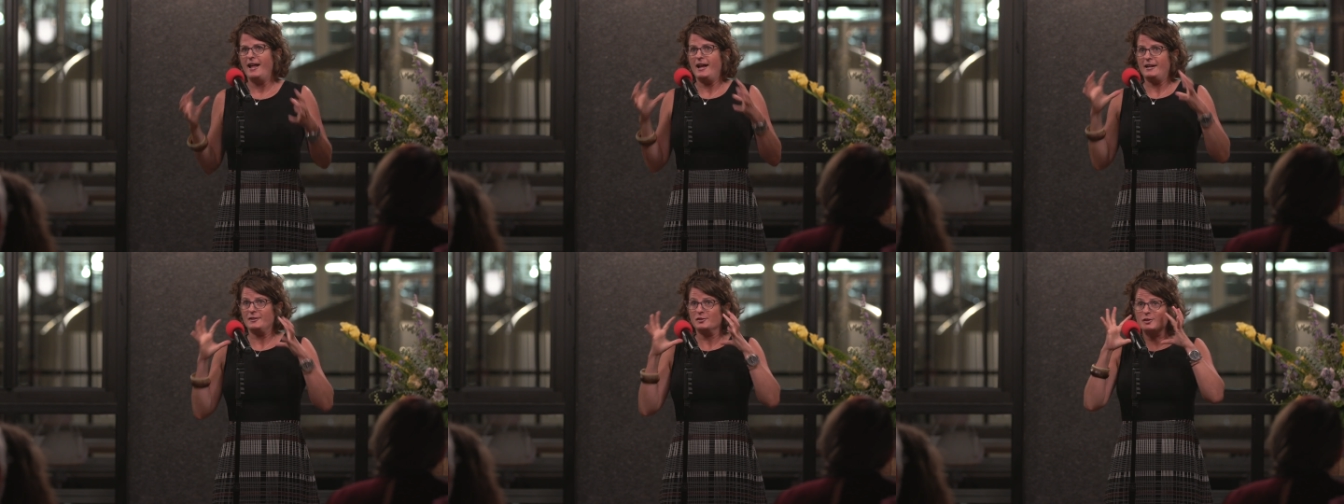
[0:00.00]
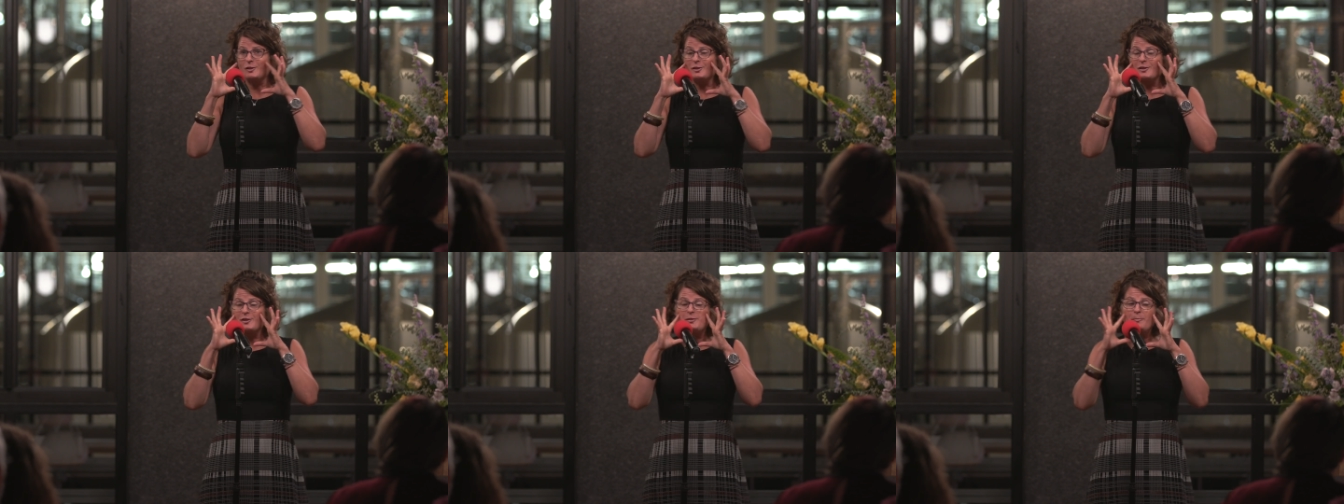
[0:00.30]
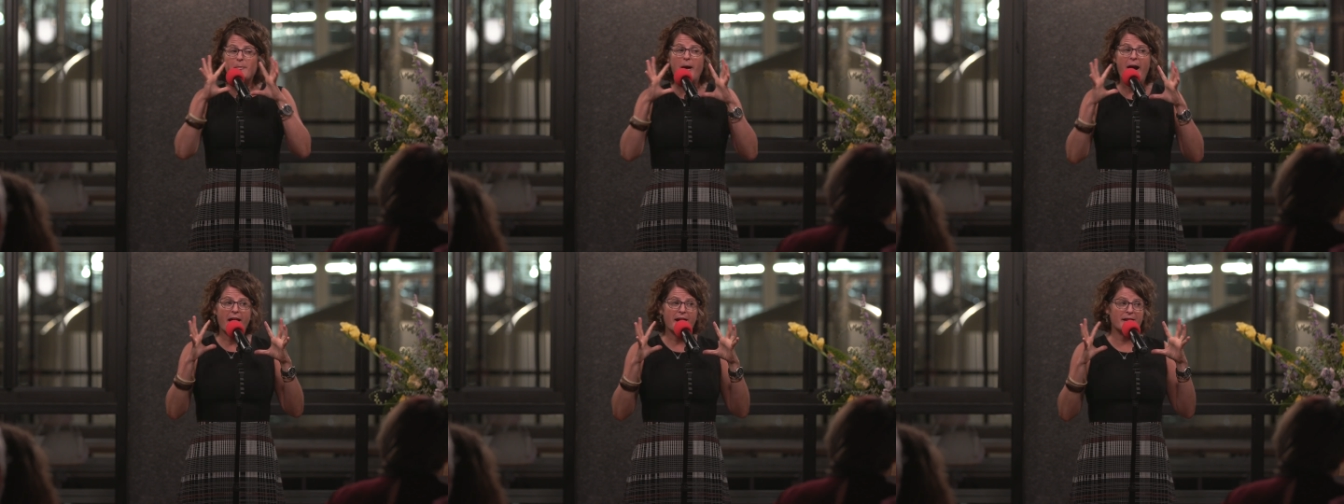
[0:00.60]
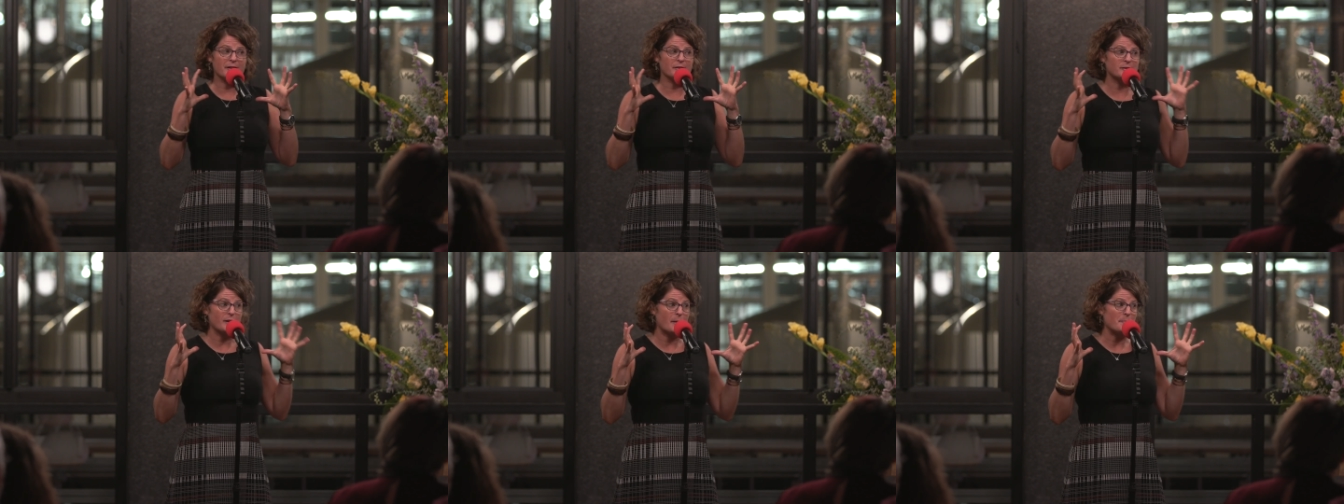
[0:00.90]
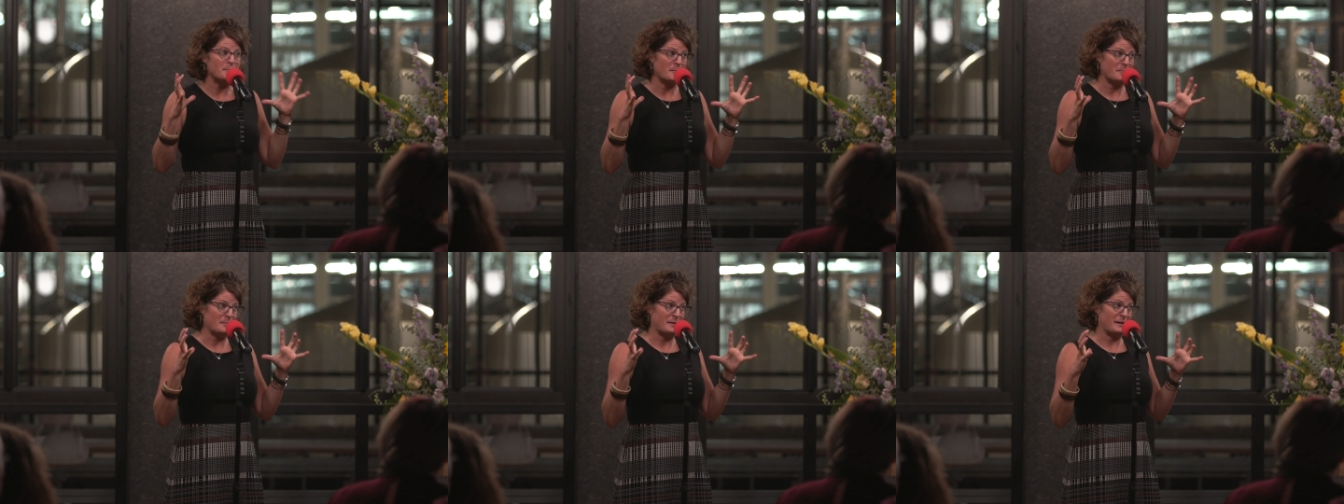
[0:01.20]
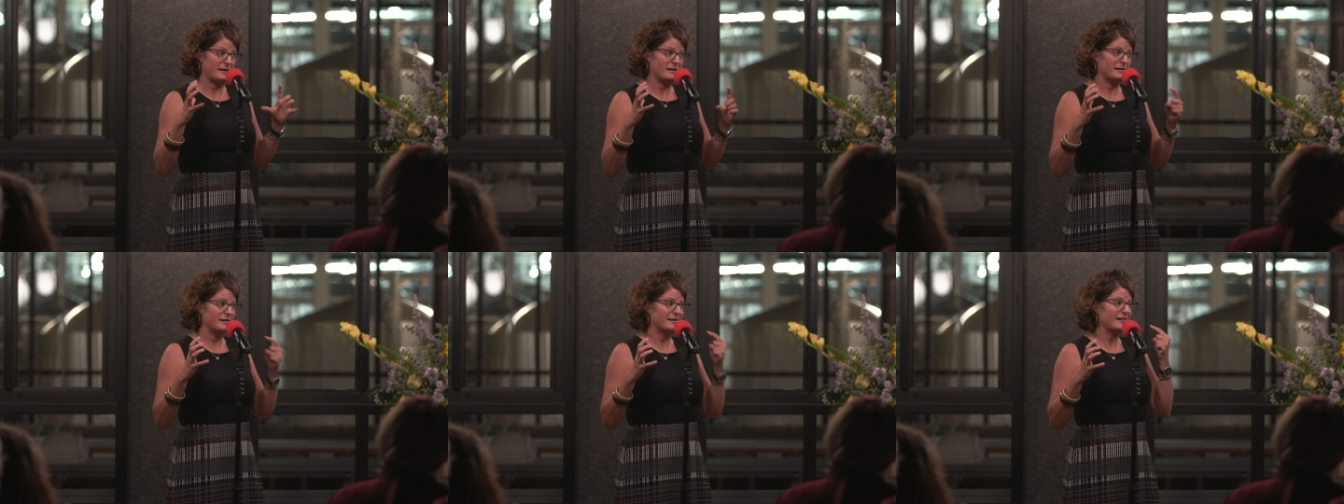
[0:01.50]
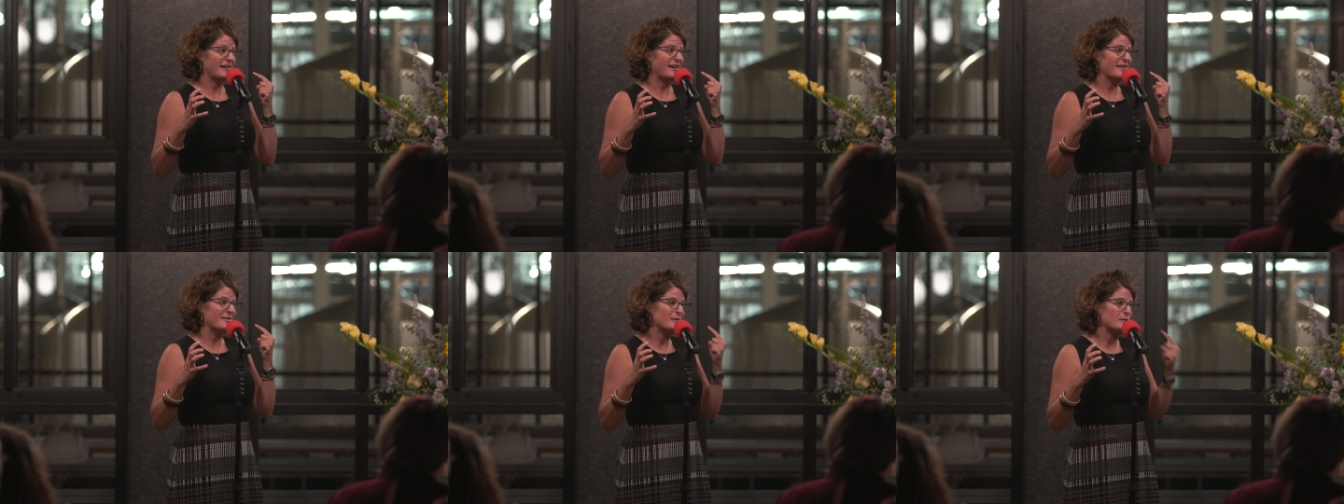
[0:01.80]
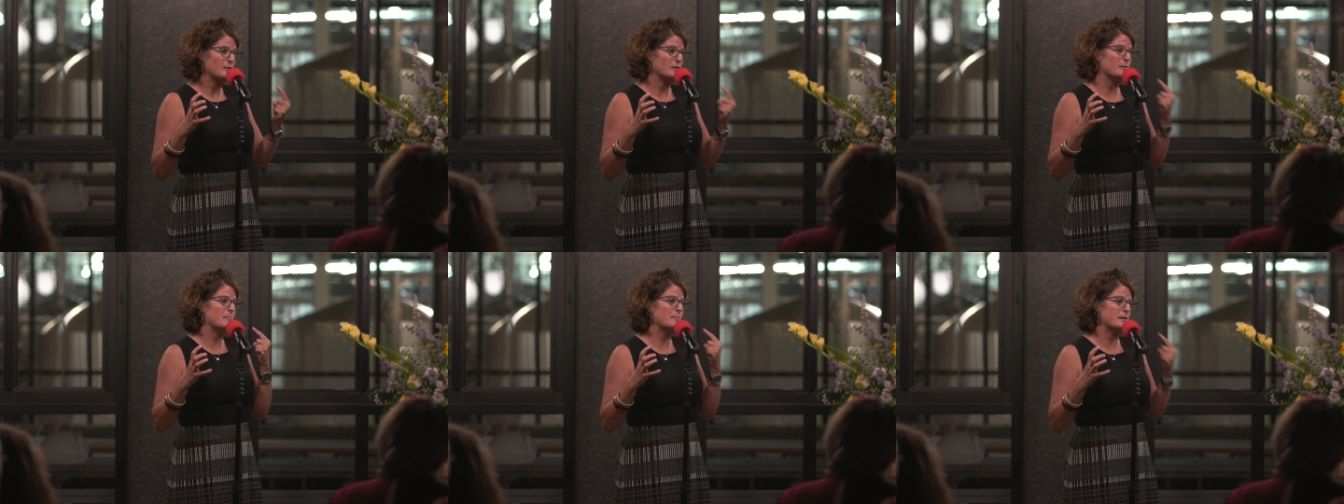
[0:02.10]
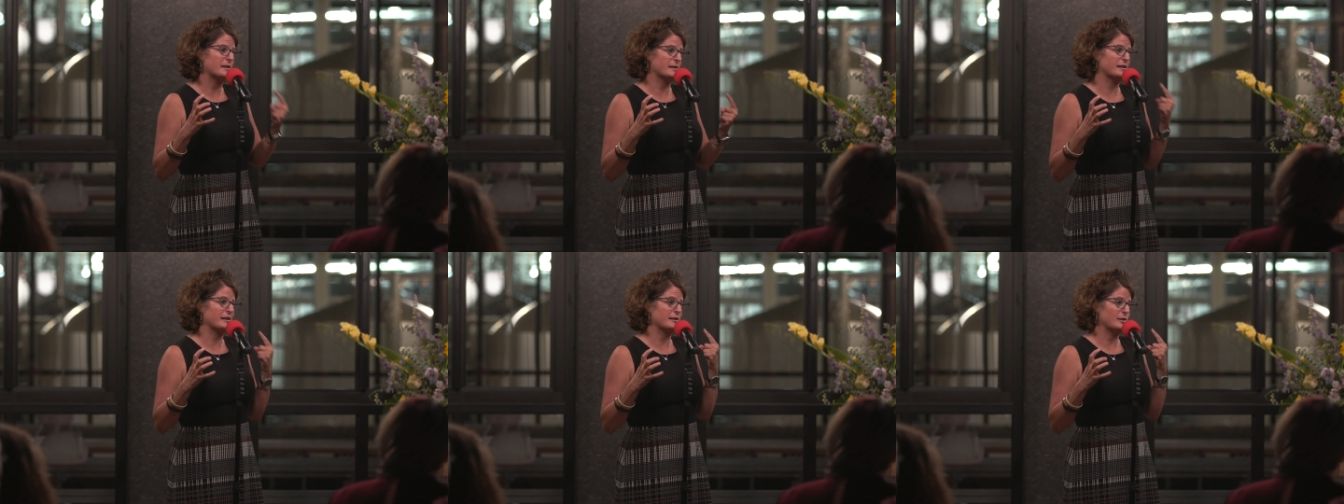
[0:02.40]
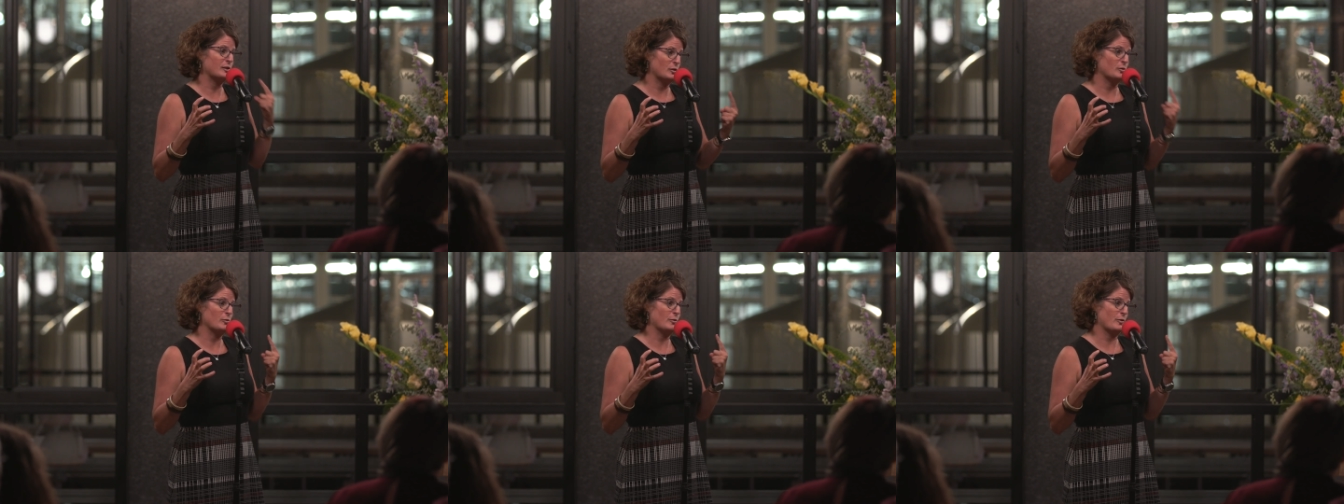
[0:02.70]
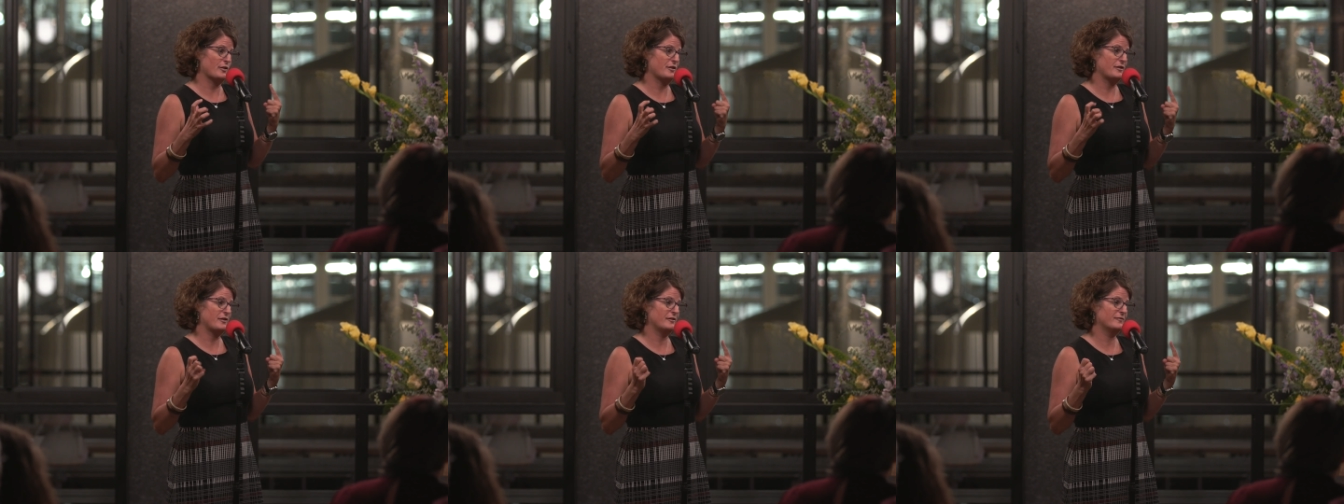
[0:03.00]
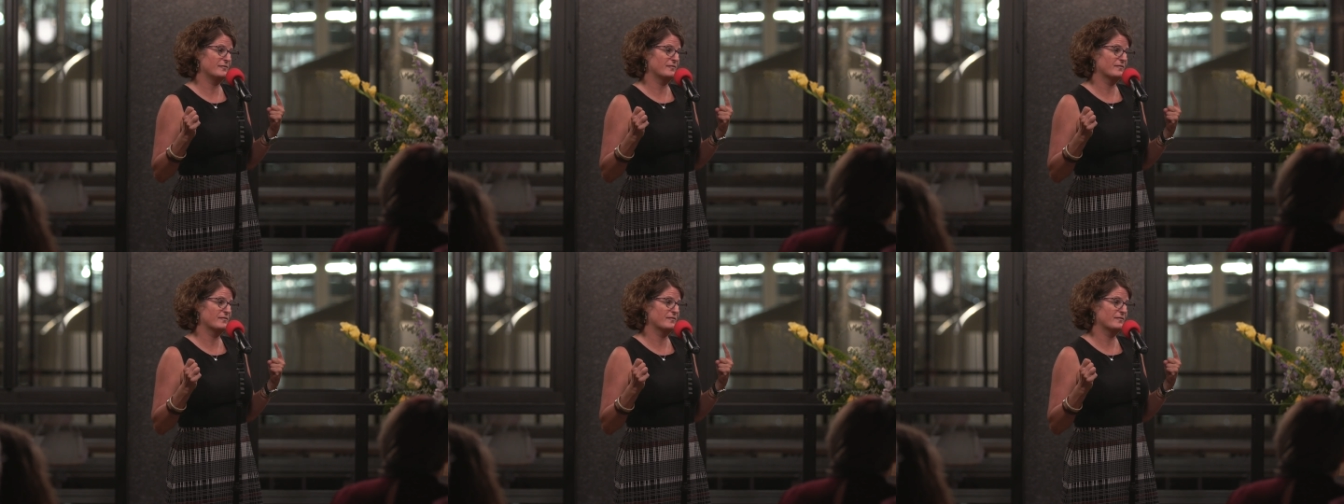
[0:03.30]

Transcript: And she smiles up at me, and there's a missing tooth.